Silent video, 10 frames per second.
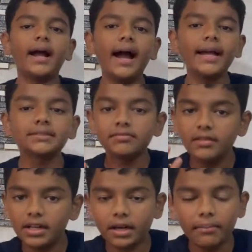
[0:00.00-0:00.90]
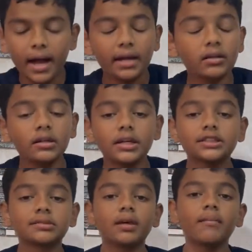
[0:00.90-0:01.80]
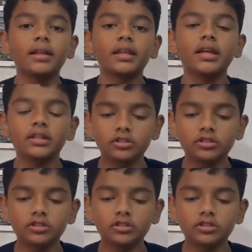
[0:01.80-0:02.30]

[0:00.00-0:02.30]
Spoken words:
guys, welcome back. It's me Badri.